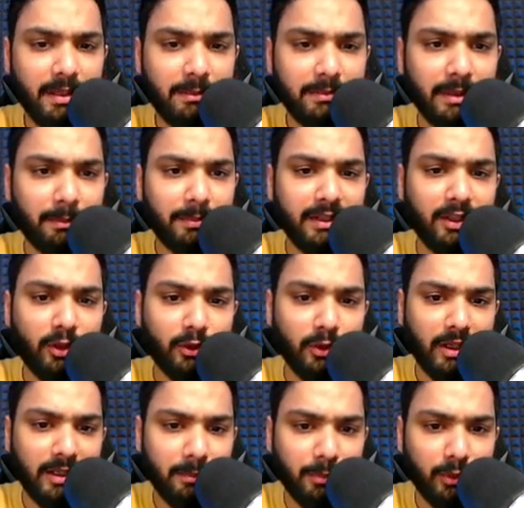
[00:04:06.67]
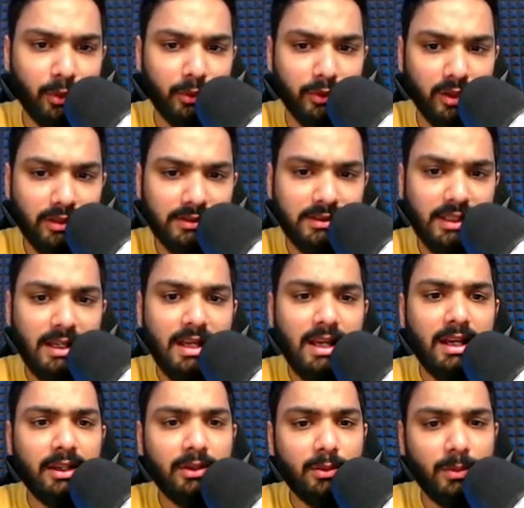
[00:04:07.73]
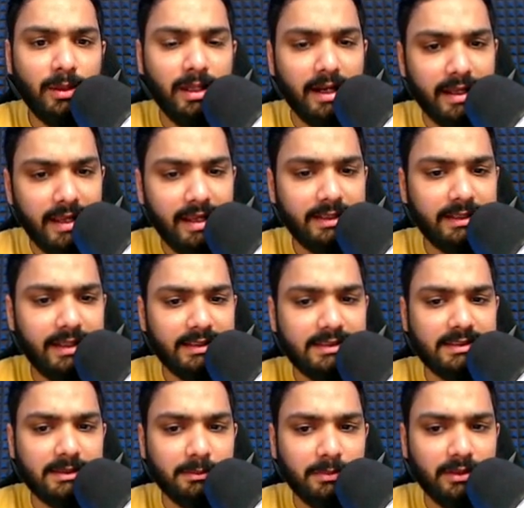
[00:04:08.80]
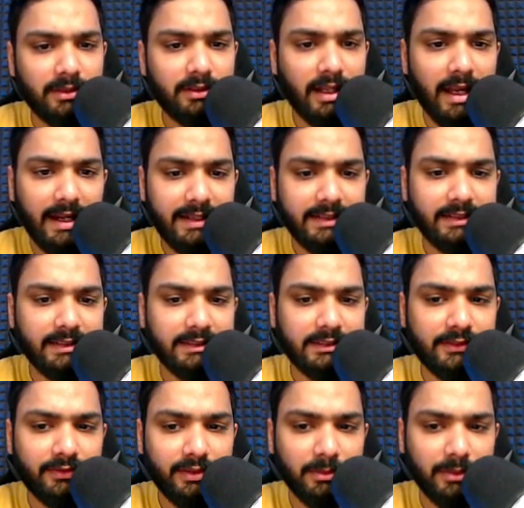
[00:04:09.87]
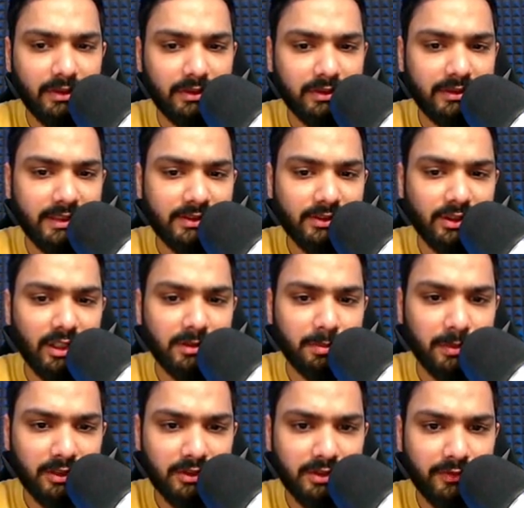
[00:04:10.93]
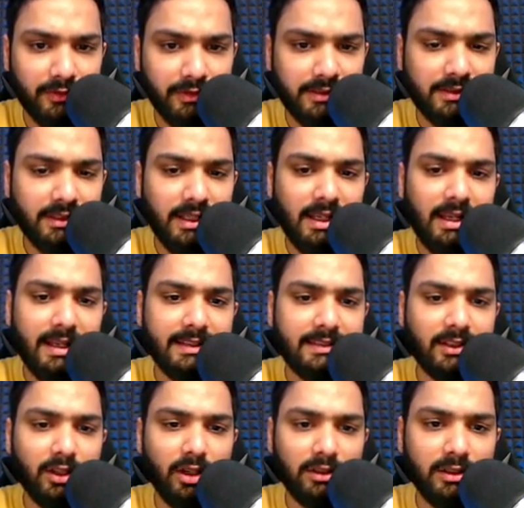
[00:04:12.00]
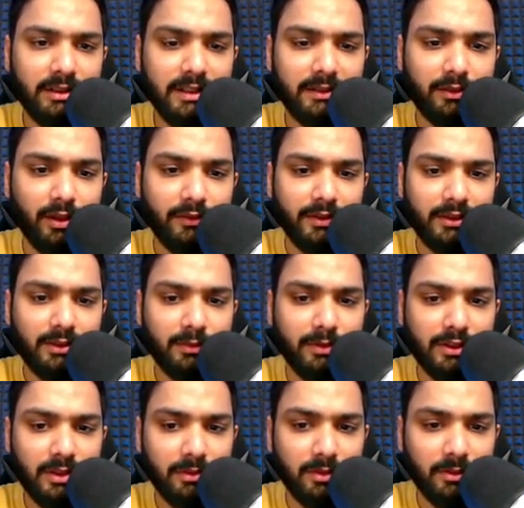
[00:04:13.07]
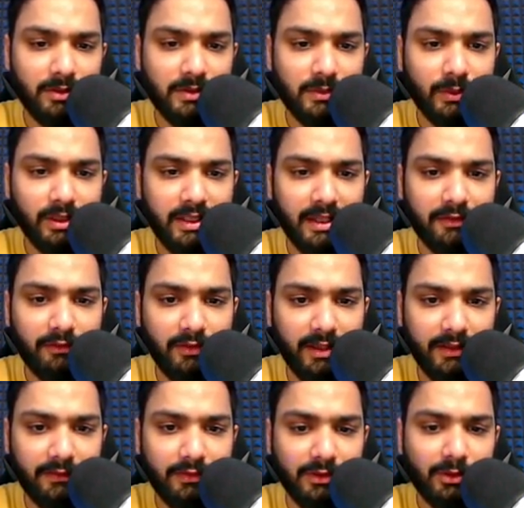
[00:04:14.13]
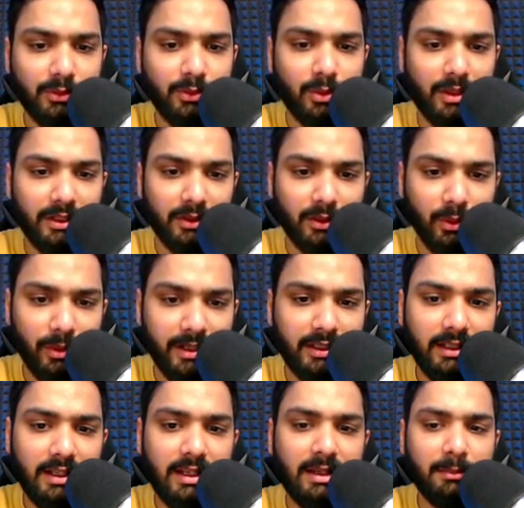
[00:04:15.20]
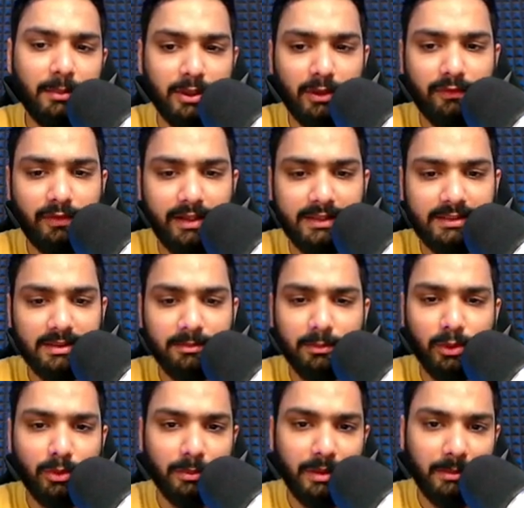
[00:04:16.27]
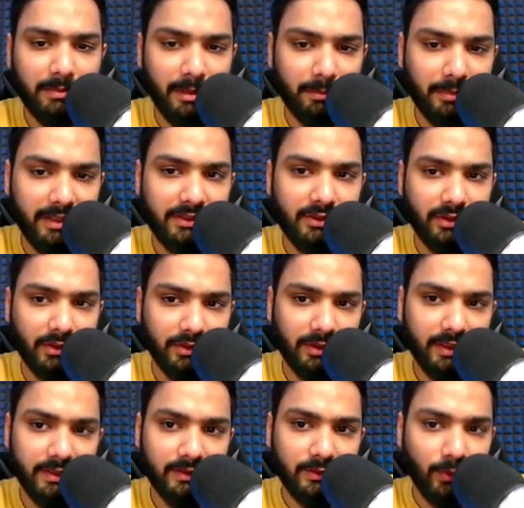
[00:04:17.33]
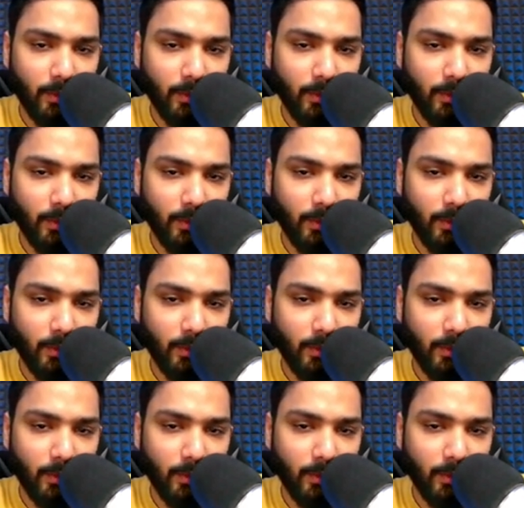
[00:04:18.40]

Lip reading: meme template or you can upload yours. You will again get similar ideas from here. There's not much difference. It's an alternative of it, so whichever is working fine for you, you can go ahead, but you'll find some more meme templates here as